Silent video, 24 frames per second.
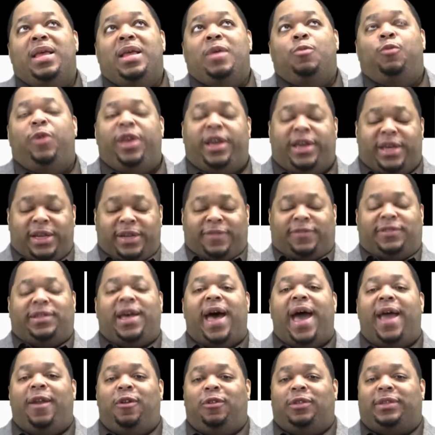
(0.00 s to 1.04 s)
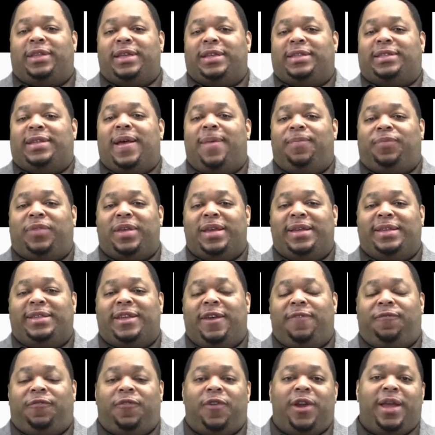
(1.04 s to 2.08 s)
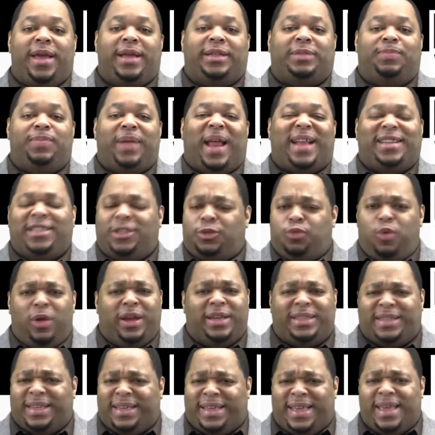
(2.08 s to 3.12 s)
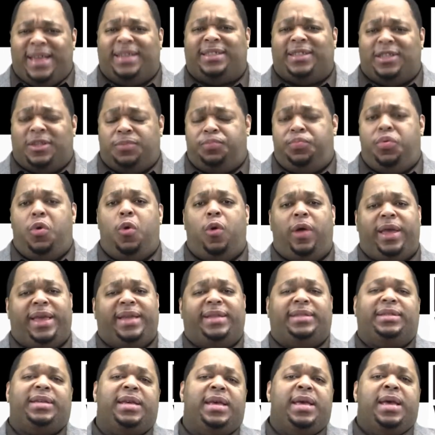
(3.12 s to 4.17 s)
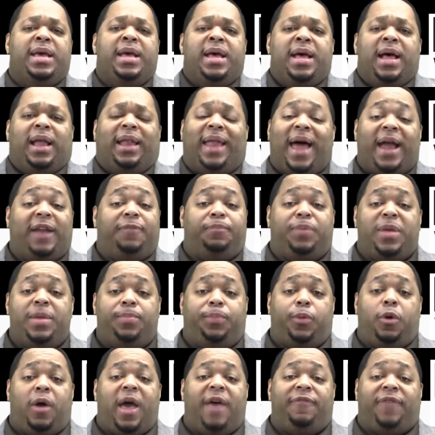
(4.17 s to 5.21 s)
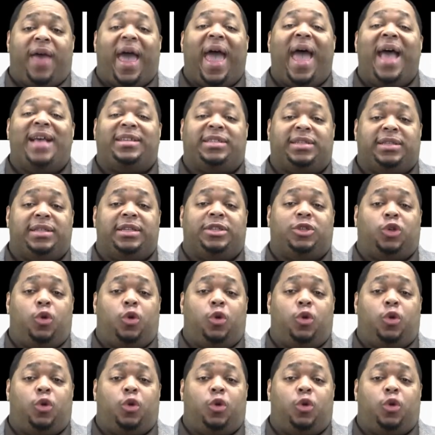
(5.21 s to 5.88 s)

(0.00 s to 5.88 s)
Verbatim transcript: we could have titled this something different, but I just wanted to get to the point. A lot of people have asked this